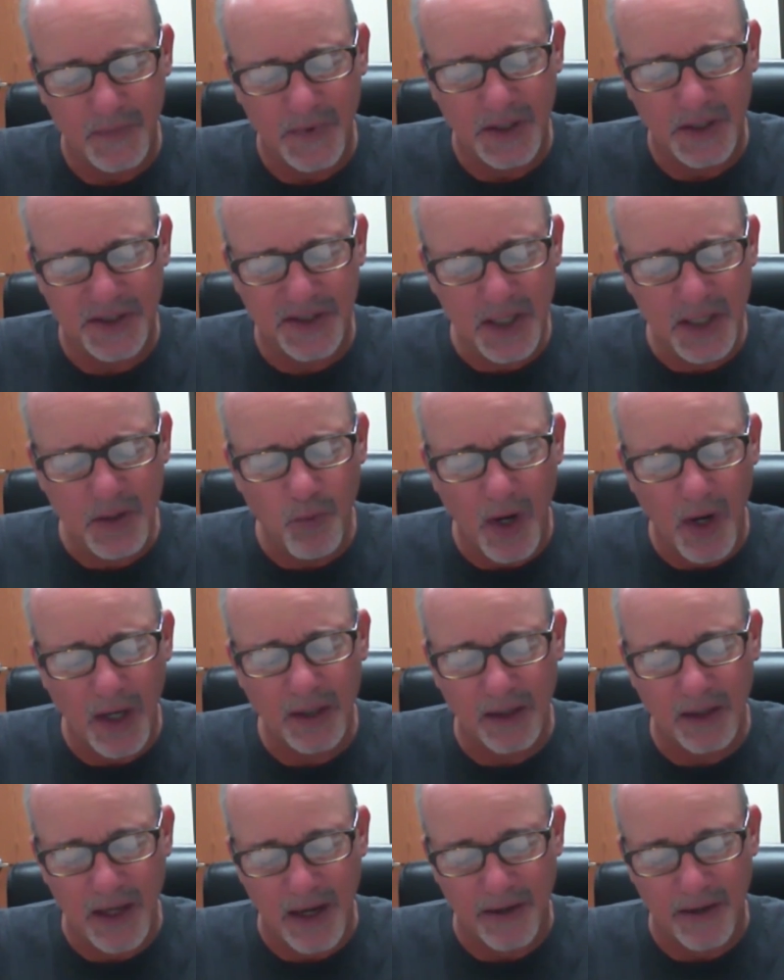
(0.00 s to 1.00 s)
See what
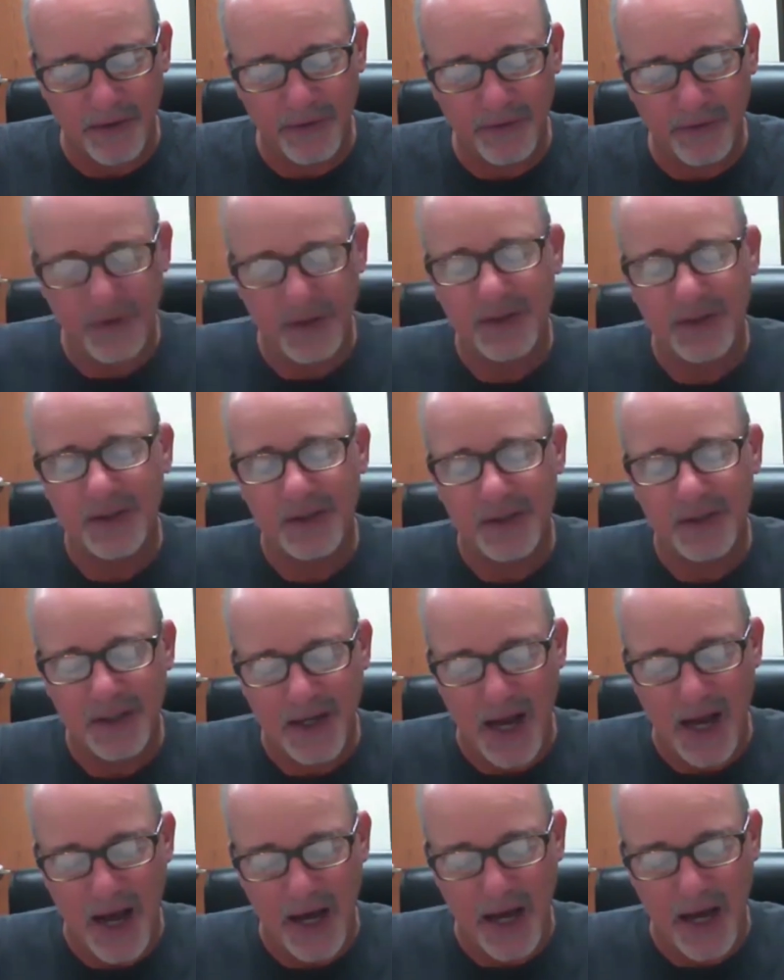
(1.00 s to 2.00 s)
love
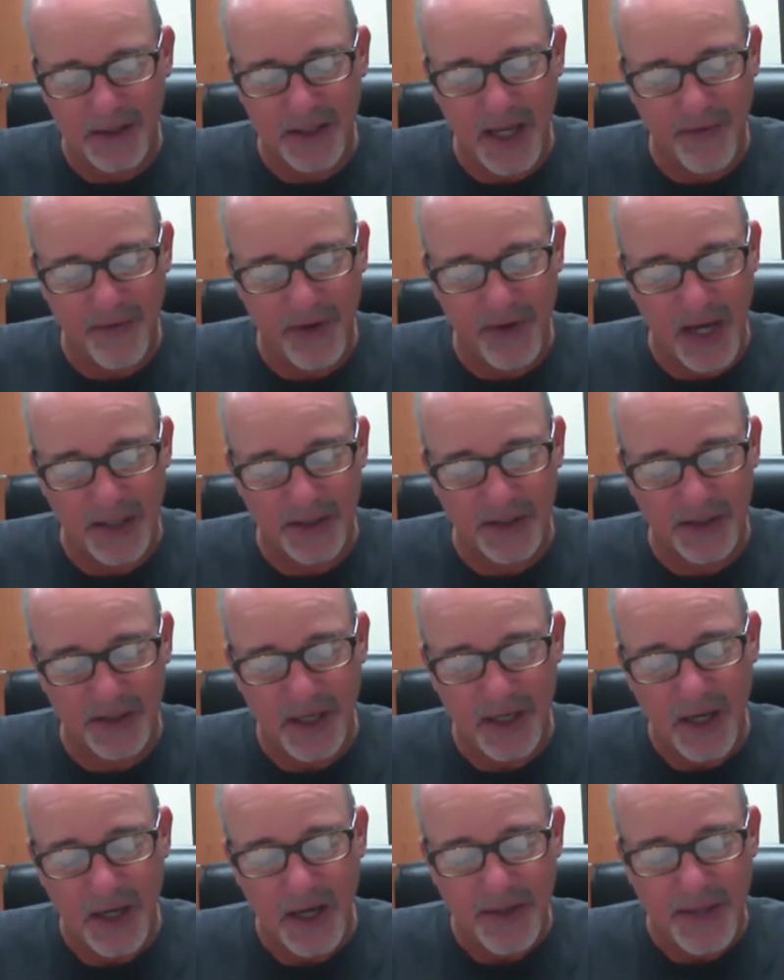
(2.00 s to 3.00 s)
God has given us,
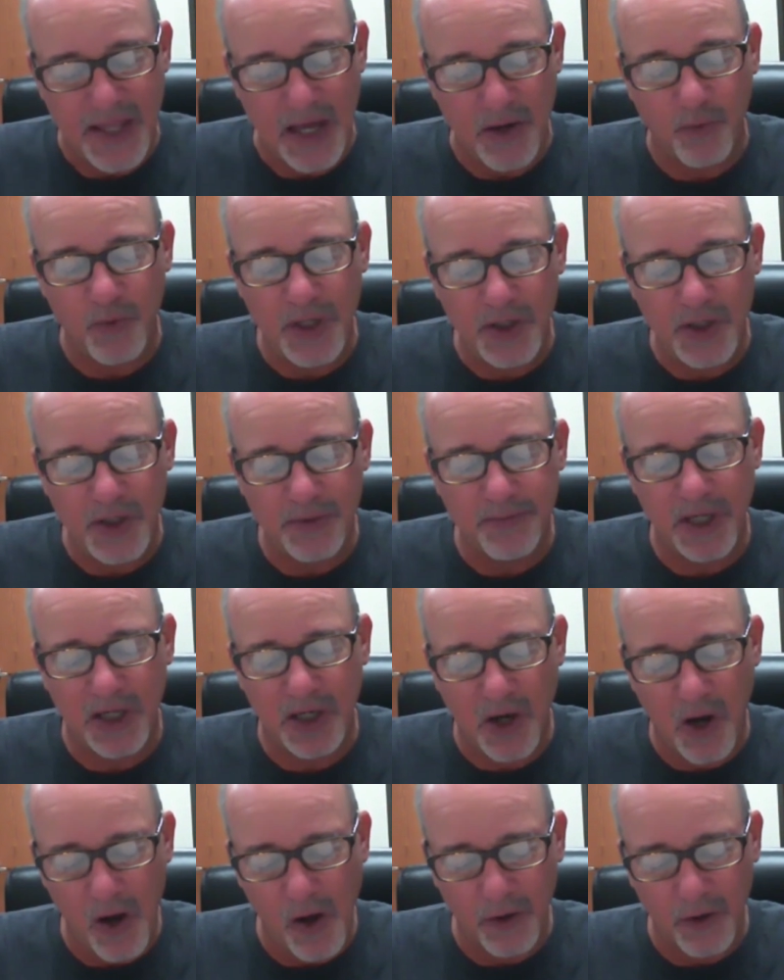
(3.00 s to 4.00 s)
that we should be
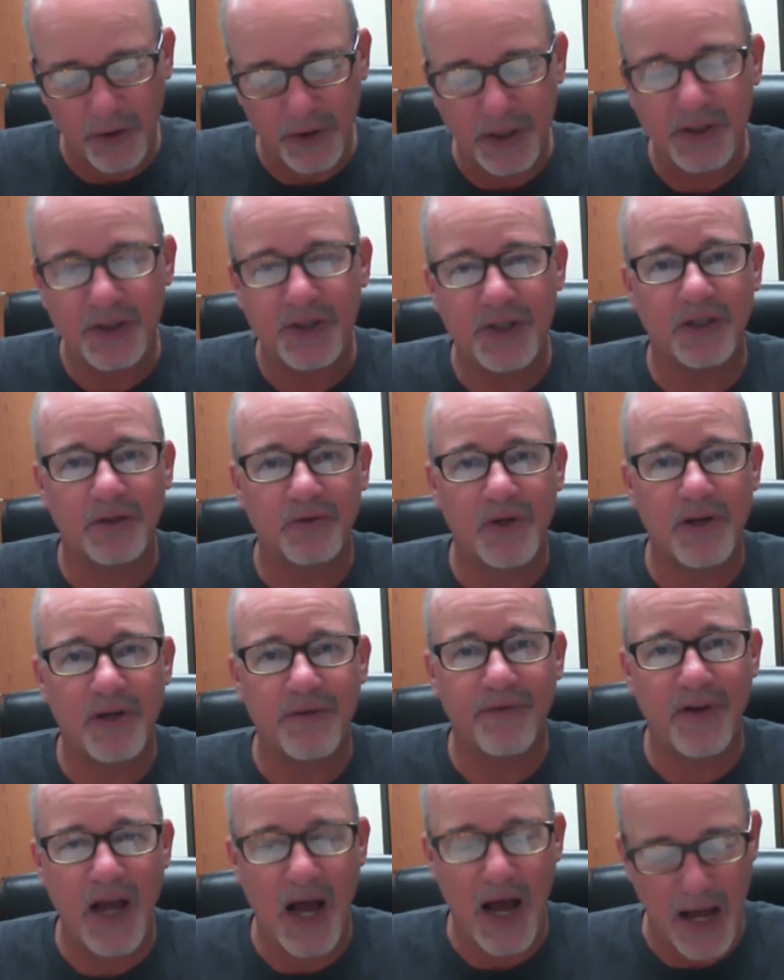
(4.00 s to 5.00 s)
called children
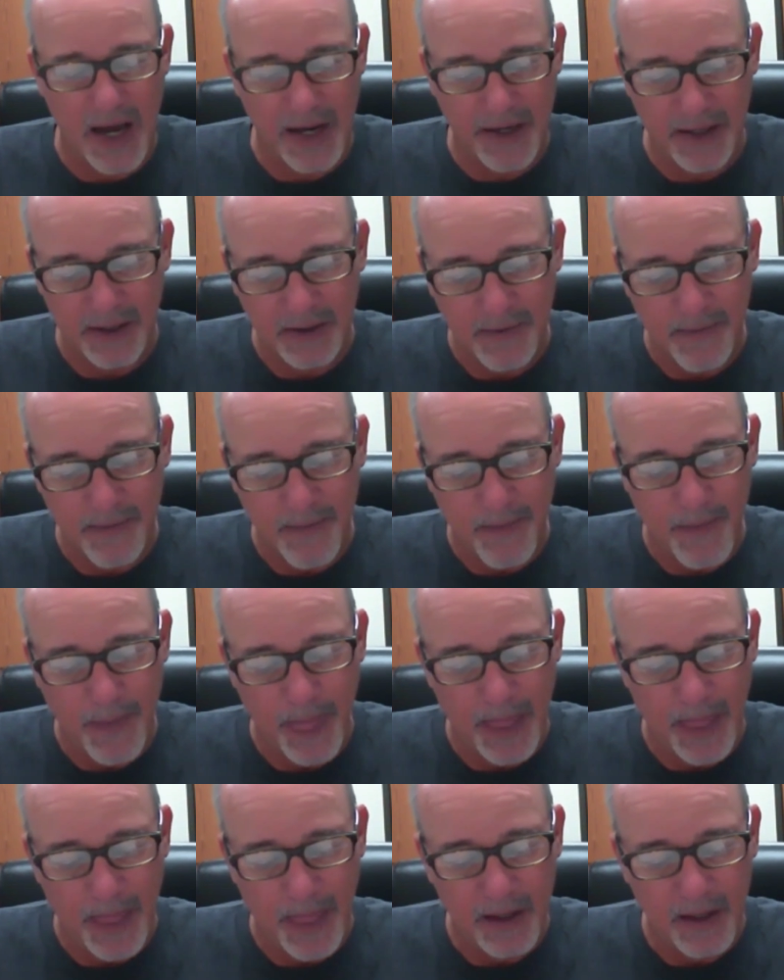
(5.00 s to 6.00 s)
of God.
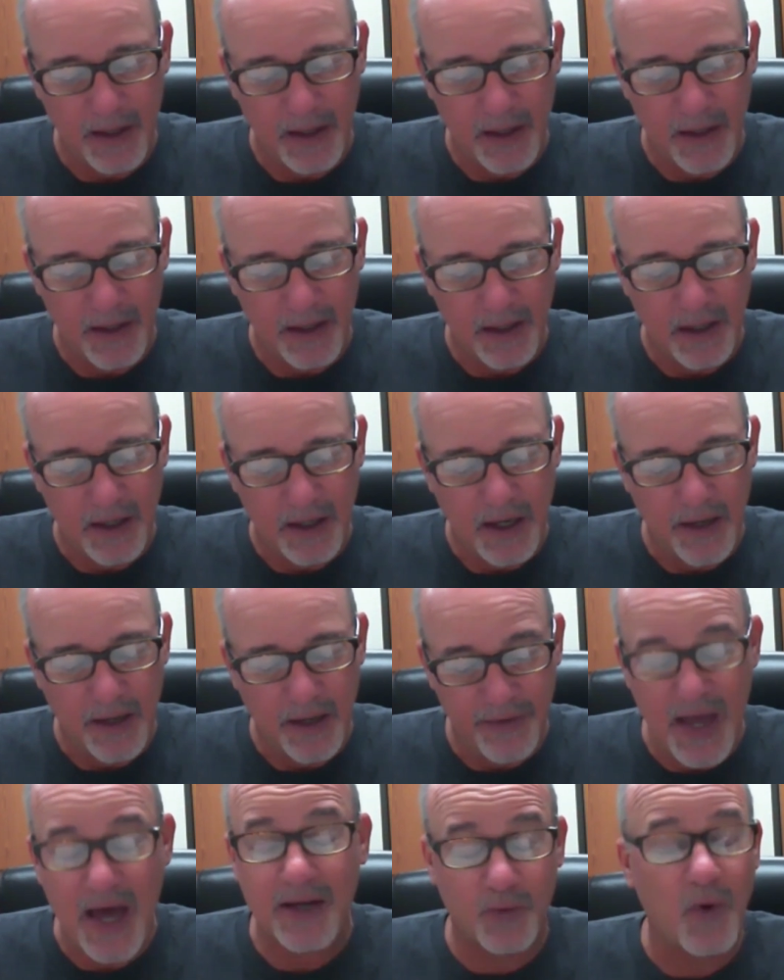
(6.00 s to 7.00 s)

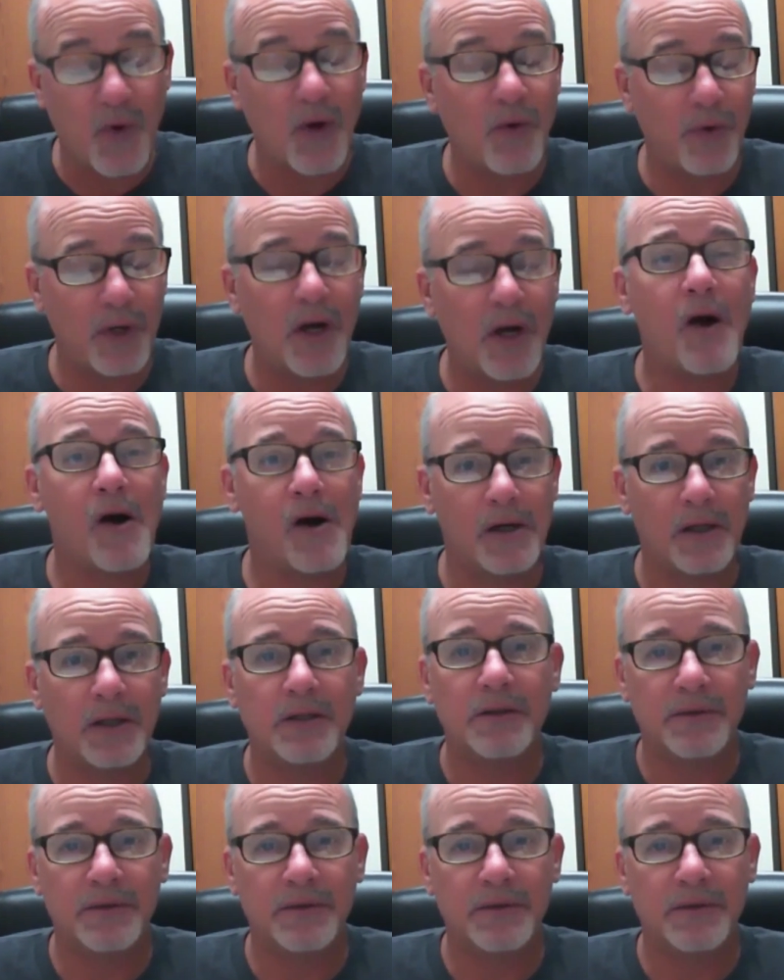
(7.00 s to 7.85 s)
And that is what we are.